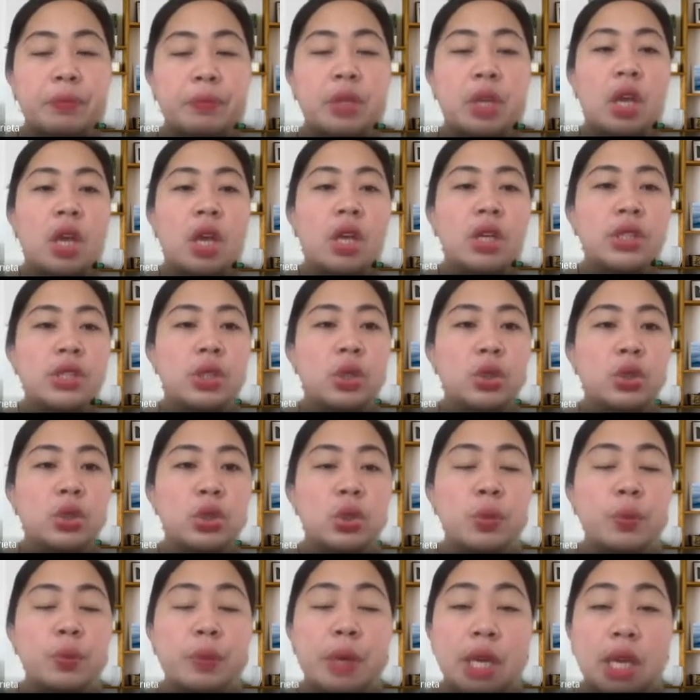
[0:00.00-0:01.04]
So to
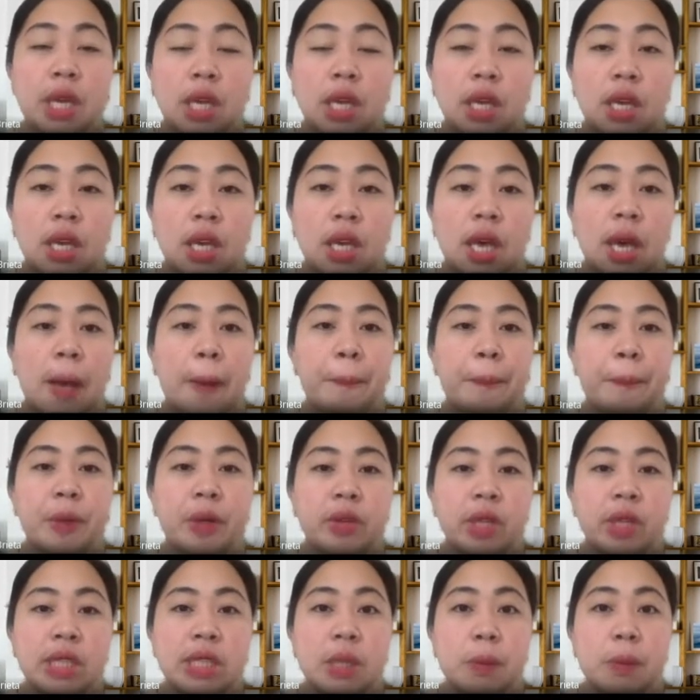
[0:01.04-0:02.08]
be a
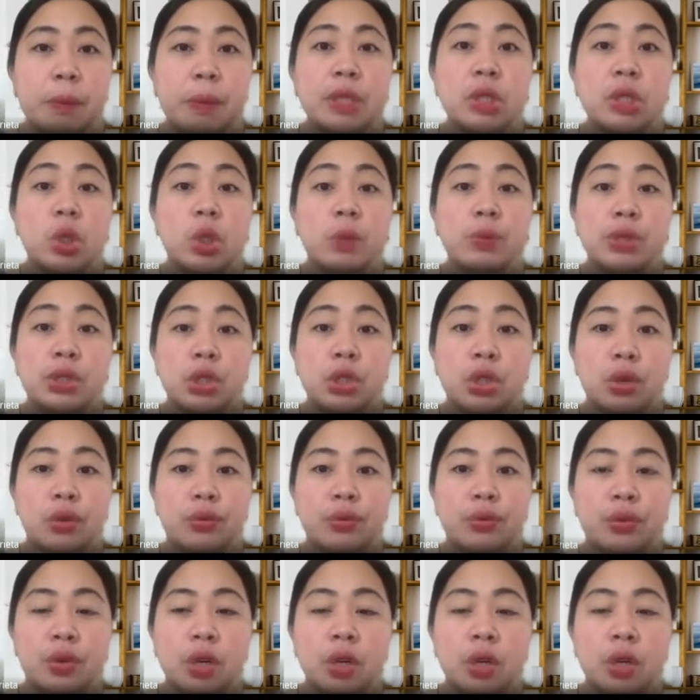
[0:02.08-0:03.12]
participant
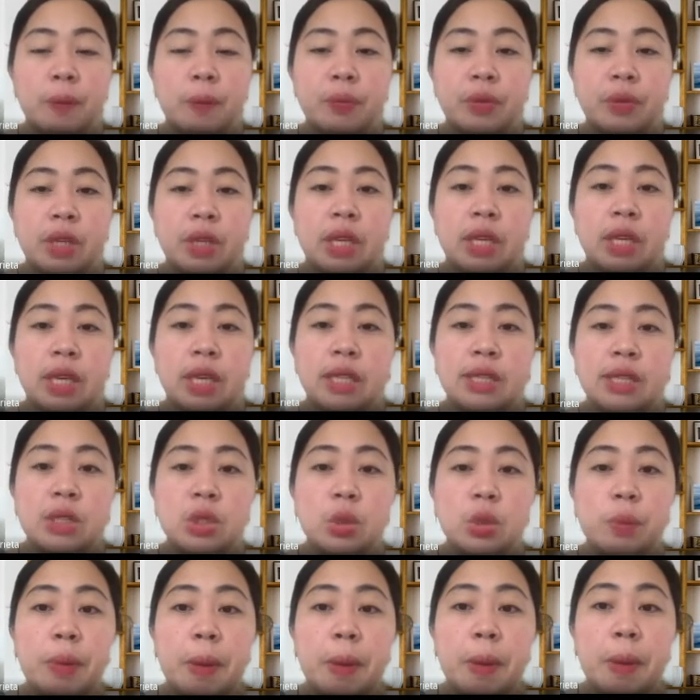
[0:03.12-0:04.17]
observer is to be
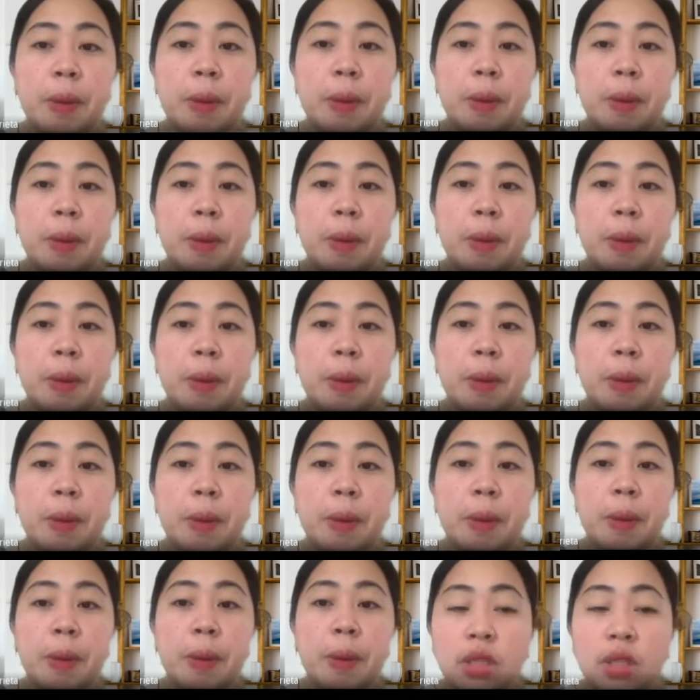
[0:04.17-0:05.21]
part of the
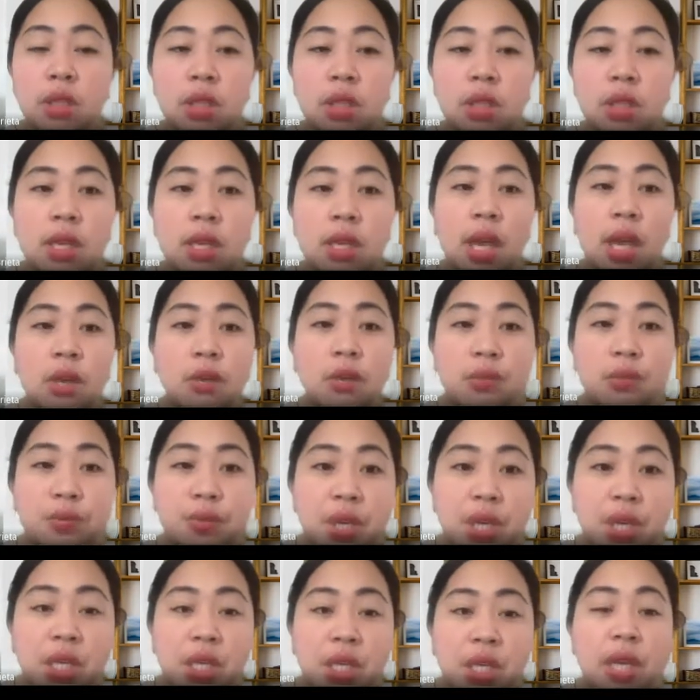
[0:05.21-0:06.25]
community and feel
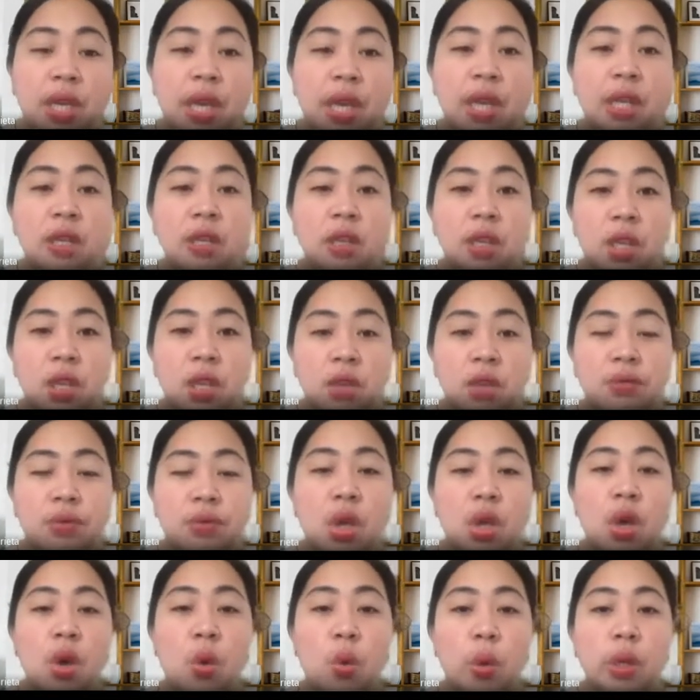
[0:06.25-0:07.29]
and live
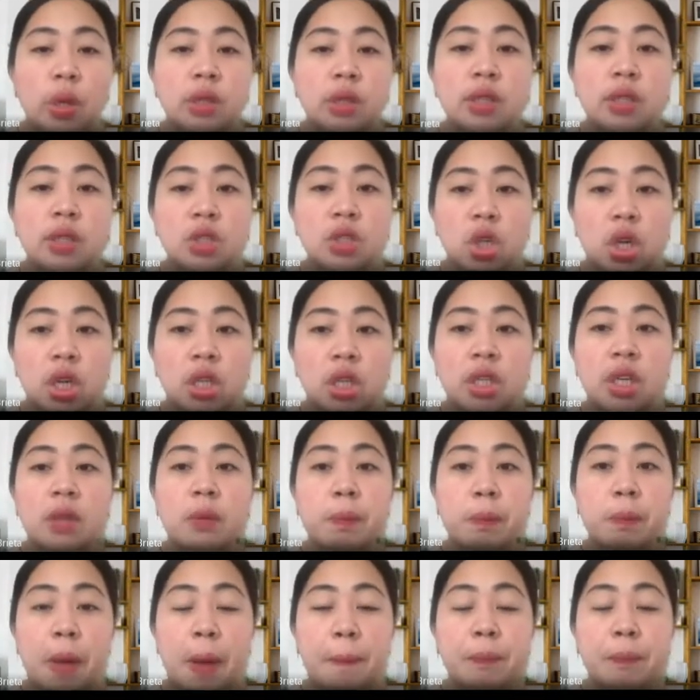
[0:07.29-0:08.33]
what the target
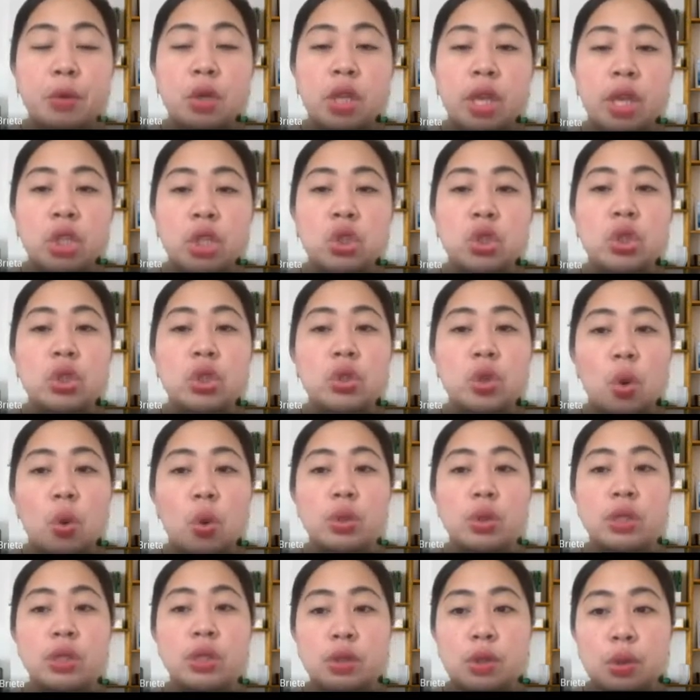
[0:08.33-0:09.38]
population goes
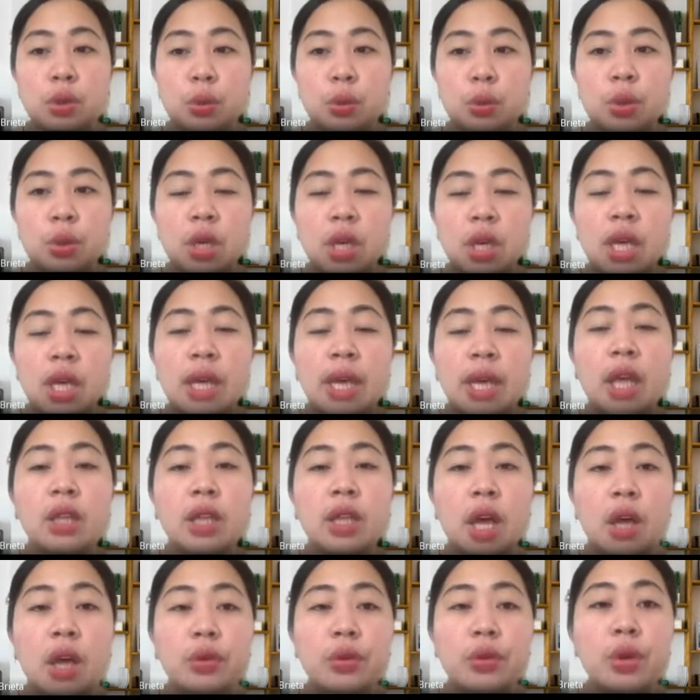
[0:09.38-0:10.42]
through. In
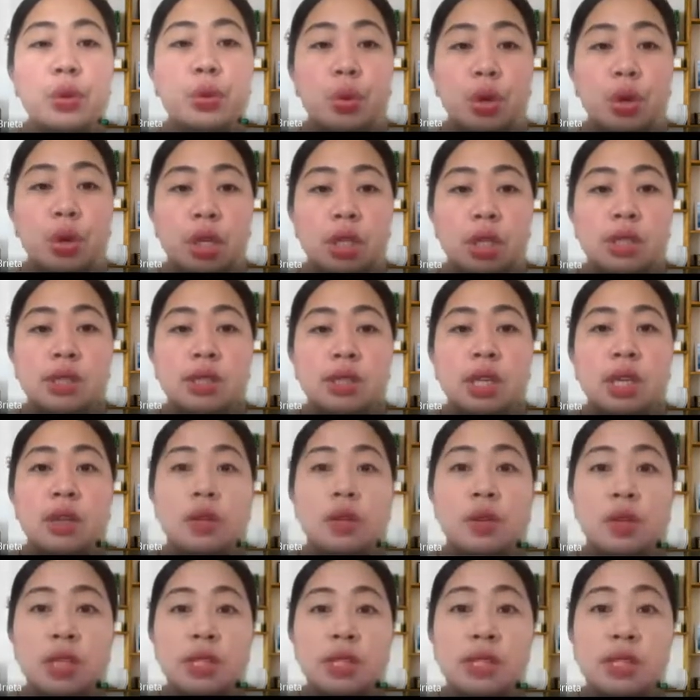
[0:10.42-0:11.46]
other words, this
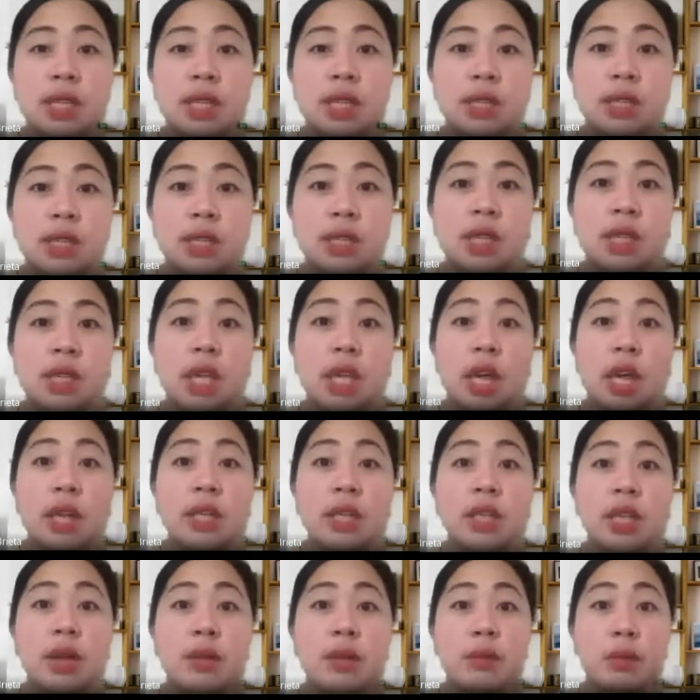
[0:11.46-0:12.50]
is an
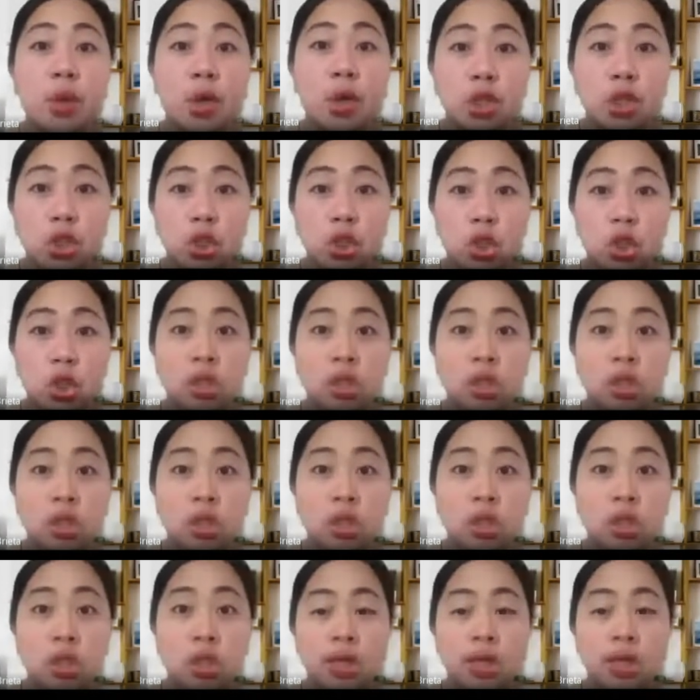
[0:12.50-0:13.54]
immersion
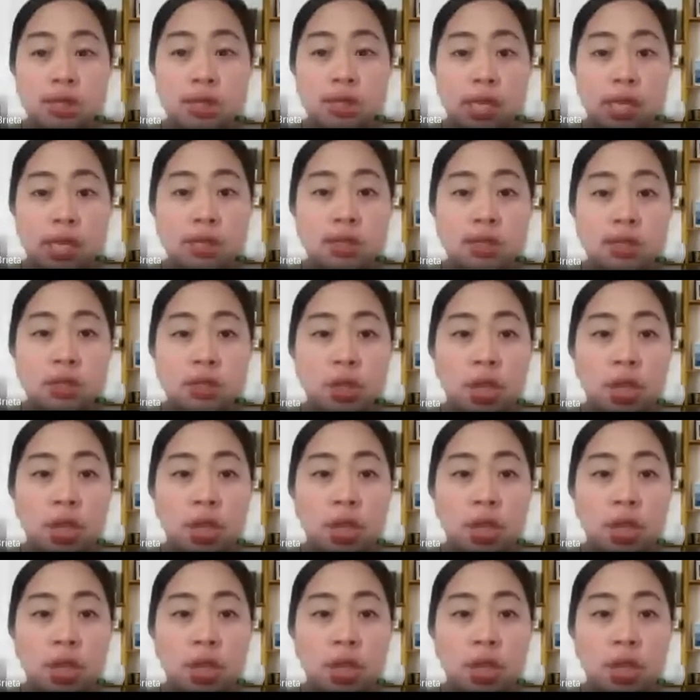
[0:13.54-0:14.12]
process. Okay?